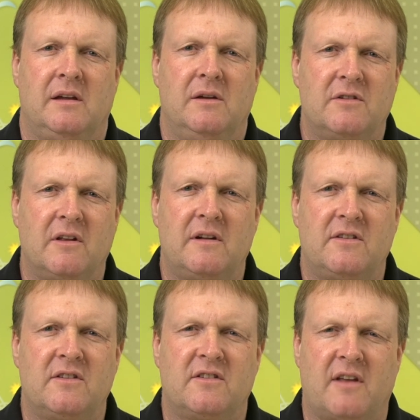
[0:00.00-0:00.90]

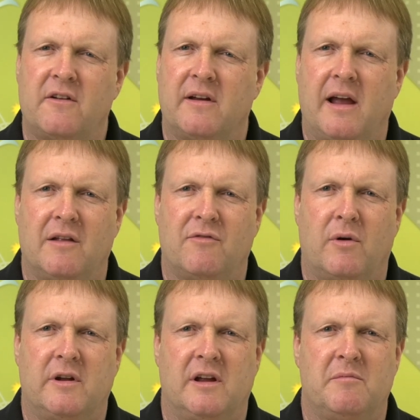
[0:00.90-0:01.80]
Utilities in Southern
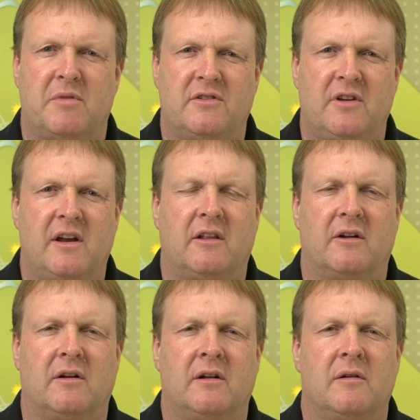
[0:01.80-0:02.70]
California in
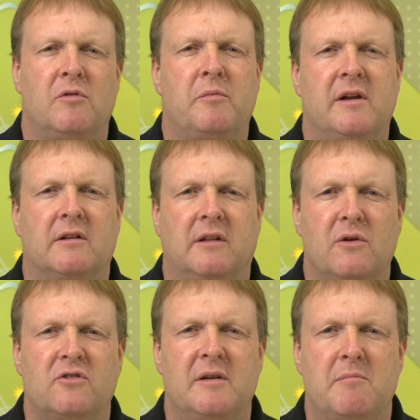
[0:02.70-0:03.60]
particular will be
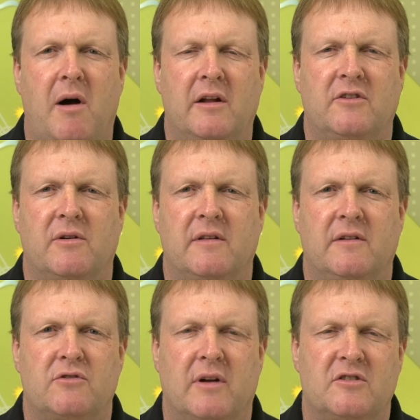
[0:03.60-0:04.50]
closely monitoring
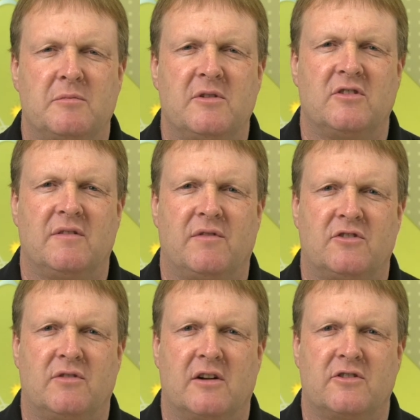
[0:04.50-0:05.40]
their transmission
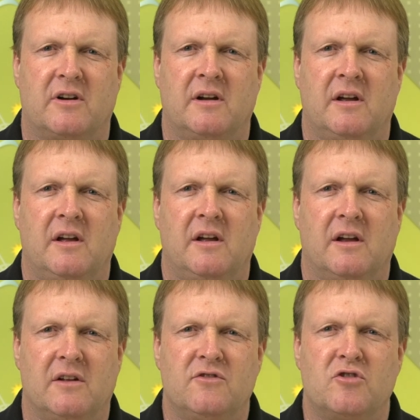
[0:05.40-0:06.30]
infrastructure.
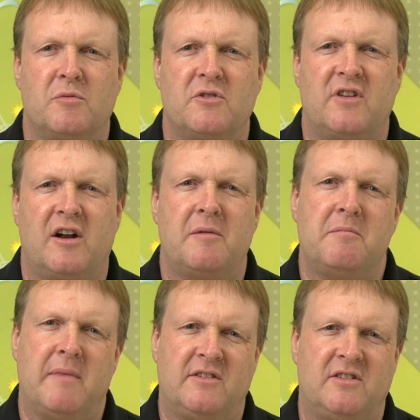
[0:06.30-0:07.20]
Consumers there
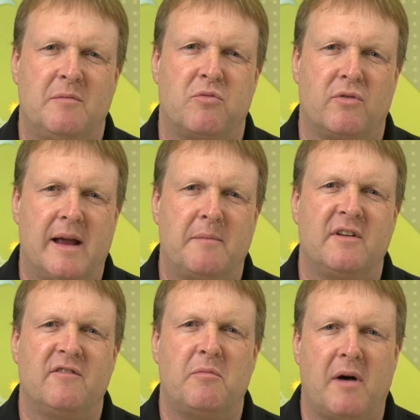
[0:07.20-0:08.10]
may see
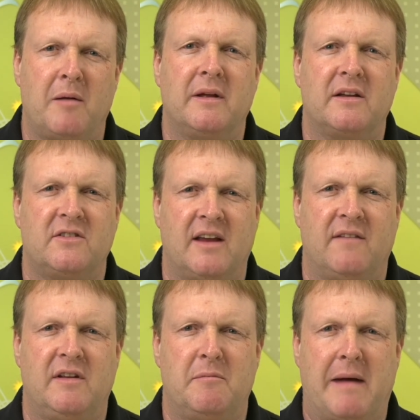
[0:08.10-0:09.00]
preemptive public
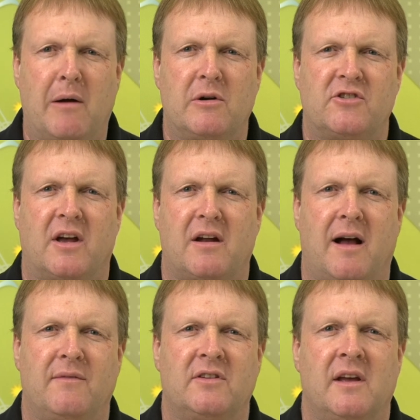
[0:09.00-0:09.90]
safety power
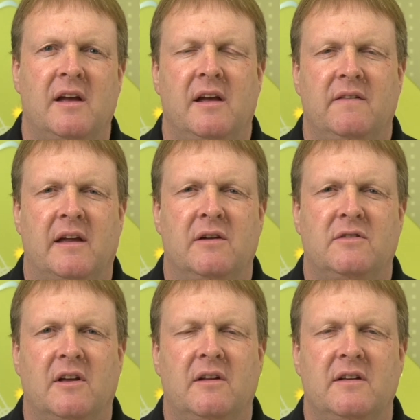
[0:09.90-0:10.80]
shutoffs that
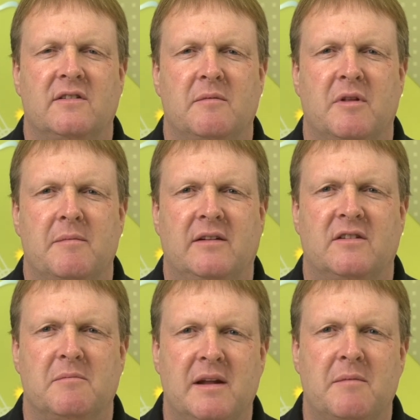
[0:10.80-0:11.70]
utilities implement
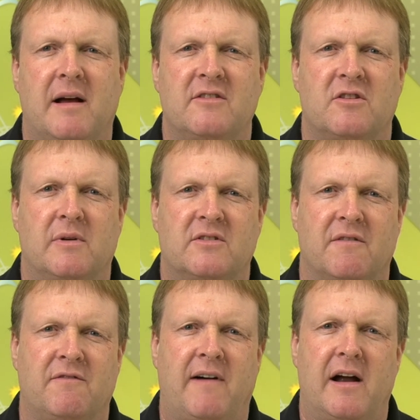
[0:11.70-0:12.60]
to minimize the risk
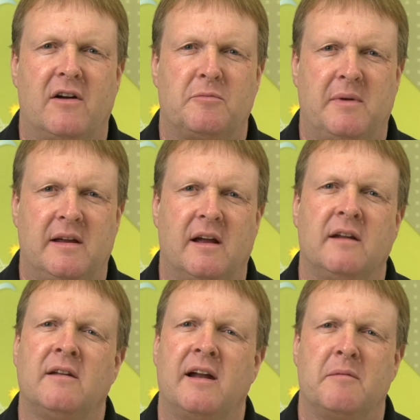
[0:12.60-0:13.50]
of fires being
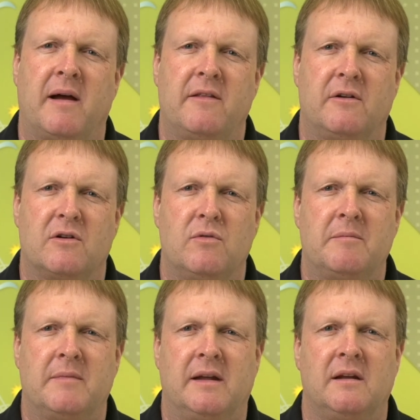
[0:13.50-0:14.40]
ignited by their
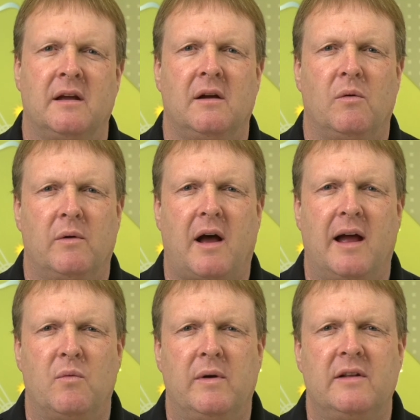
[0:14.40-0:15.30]
equipment when
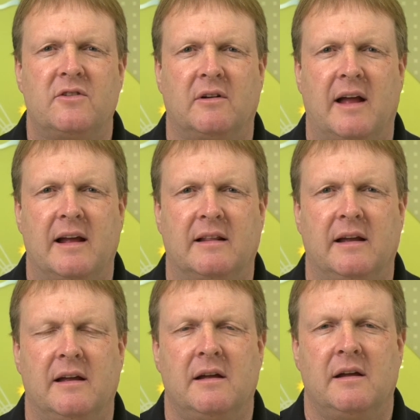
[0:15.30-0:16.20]
high winds are
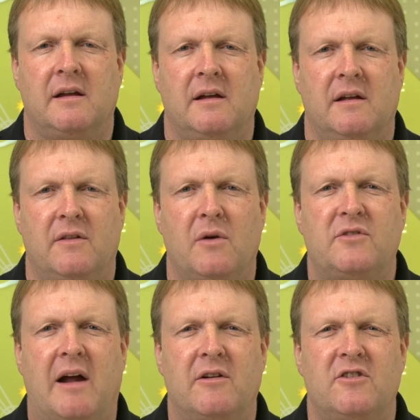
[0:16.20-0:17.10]
likely.
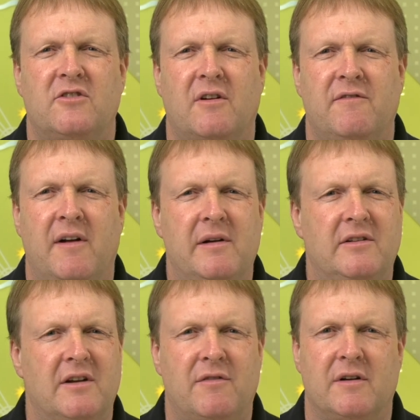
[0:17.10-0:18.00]
Those outages are very
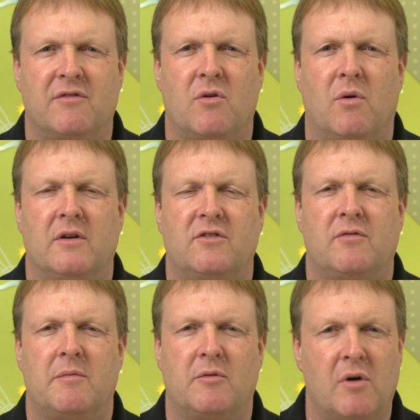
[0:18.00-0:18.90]
different, of course,
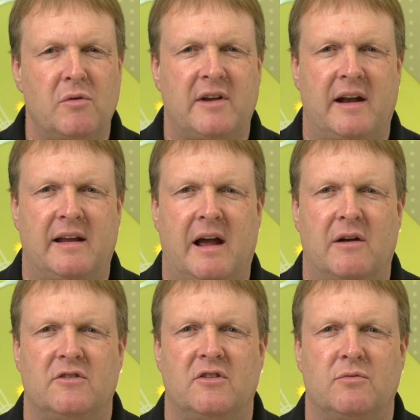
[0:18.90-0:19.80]
from the rotating
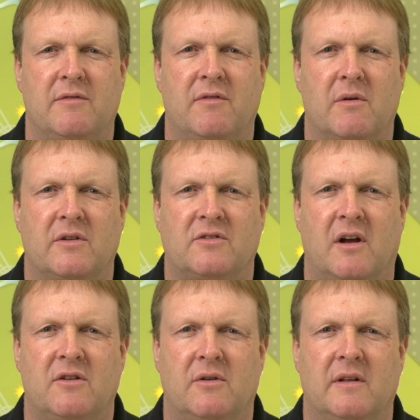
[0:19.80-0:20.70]
outages we focused
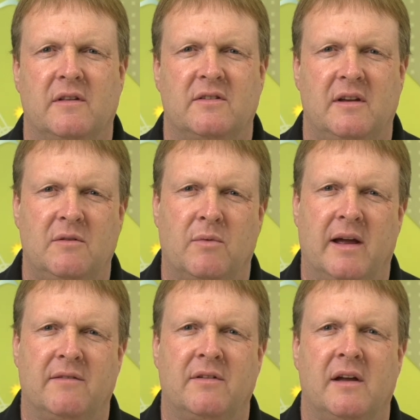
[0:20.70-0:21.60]
on during this heat
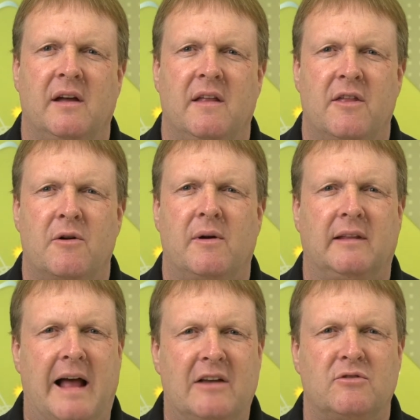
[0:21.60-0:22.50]
wave that are a
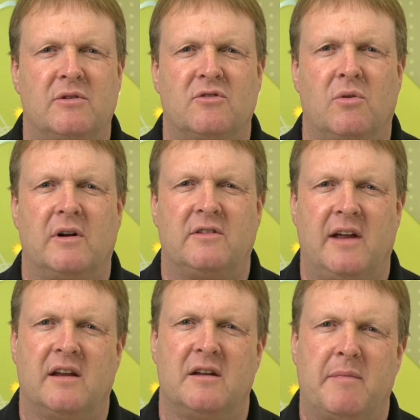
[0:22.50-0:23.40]
last resort
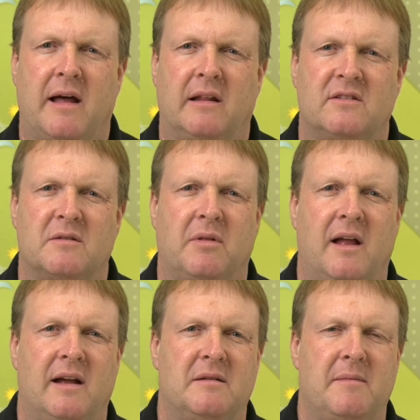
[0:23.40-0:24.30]
taken to balance
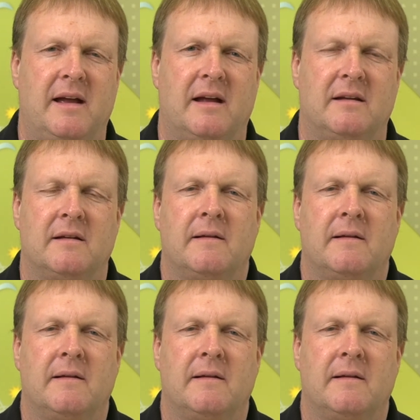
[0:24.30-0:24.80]
supply and demand.